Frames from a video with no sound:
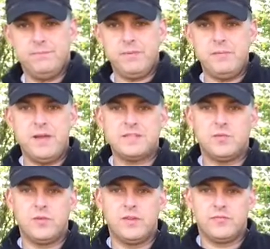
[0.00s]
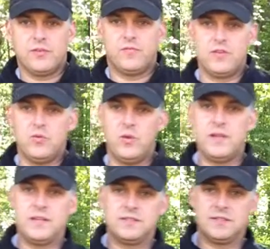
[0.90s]
been messing with it for a few
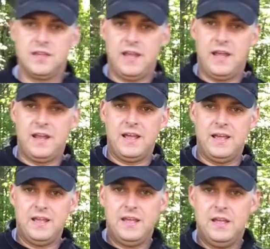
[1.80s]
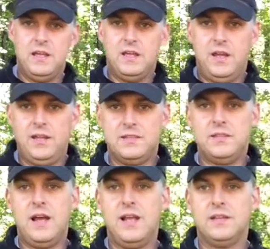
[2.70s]
weeks, and it's
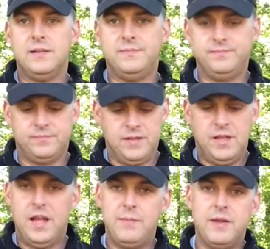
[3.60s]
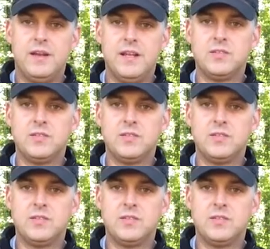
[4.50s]
not, I mean, it